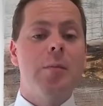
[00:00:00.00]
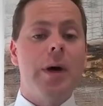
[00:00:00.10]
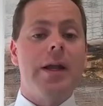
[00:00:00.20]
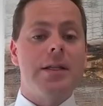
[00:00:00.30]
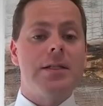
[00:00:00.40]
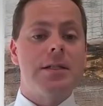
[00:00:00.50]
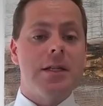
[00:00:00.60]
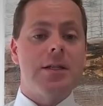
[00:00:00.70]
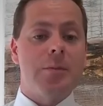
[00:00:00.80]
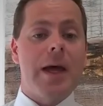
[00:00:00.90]
but
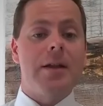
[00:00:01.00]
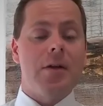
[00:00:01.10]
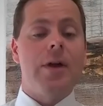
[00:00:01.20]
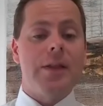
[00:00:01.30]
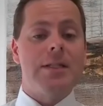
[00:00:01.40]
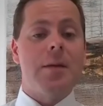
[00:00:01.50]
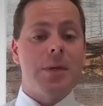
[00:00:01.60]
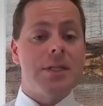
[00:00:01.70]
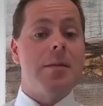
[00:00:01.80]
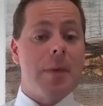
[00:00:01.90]
it's about around the
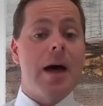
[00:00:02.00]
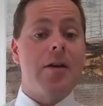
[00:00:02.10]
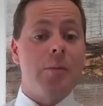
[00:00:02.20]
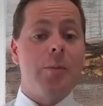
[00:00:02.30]
10% mark